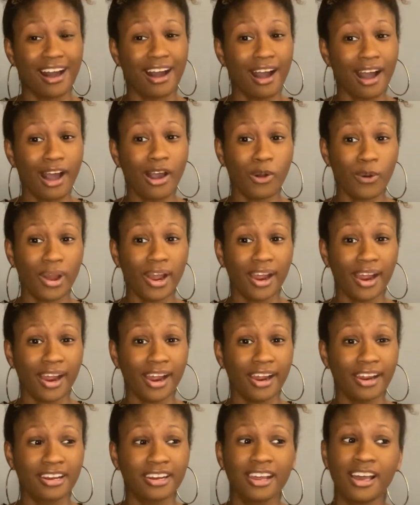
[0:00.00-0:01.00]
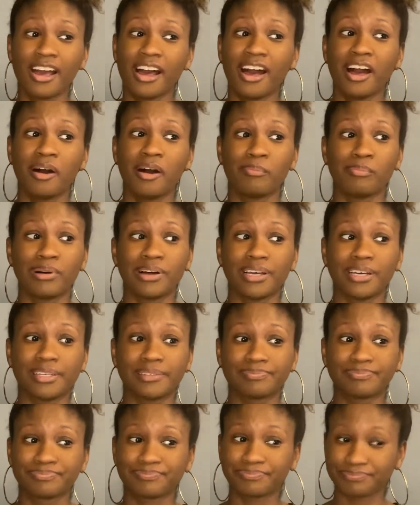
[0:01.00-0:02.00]
Awkward,
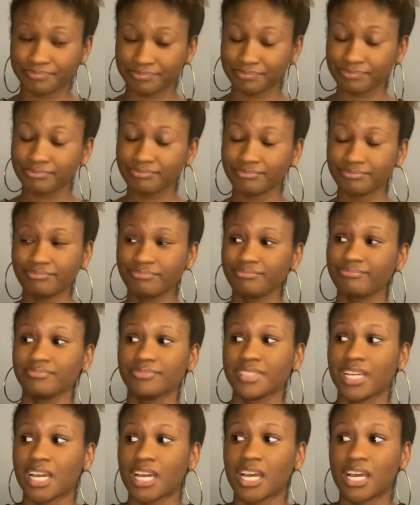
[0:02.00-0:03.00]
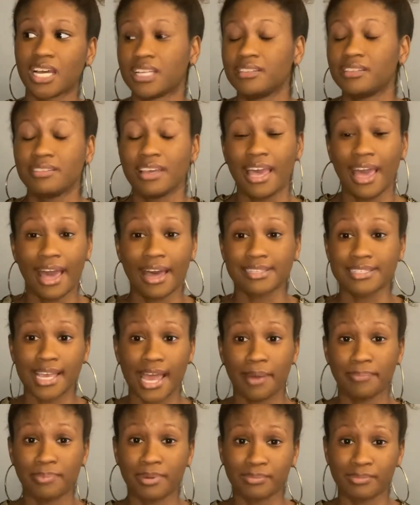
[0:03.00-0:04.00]
but it had to
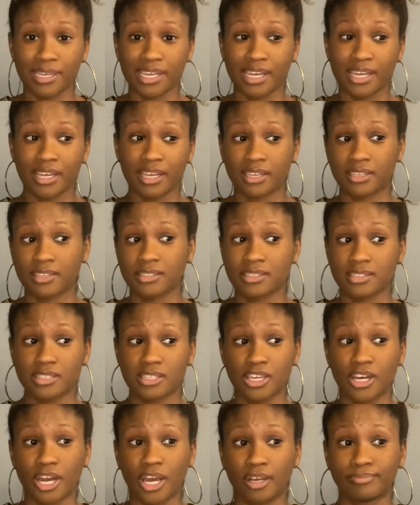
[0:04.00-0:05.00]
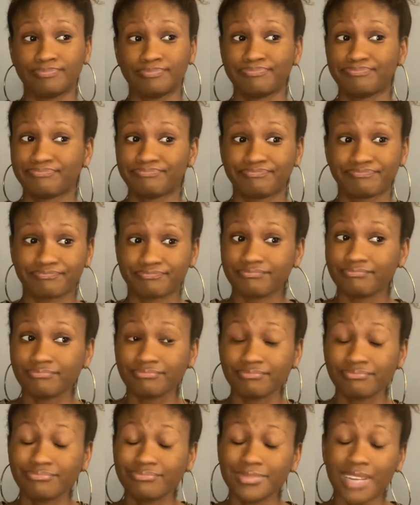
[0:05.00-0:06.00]
happen because, you know,
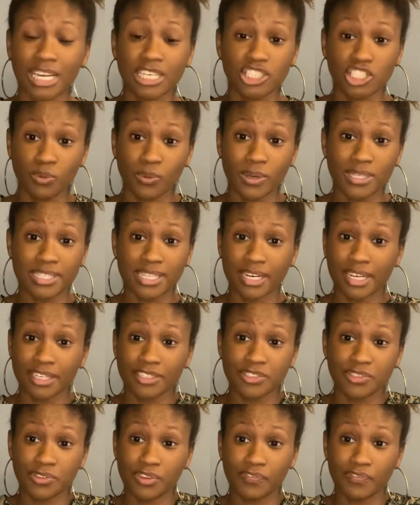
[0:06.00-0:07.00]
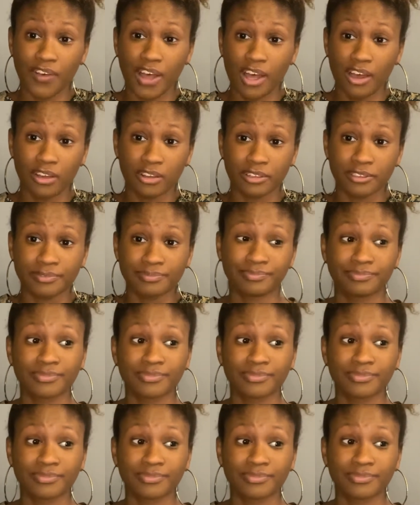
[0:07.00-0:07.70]
she wasn't answering the phone.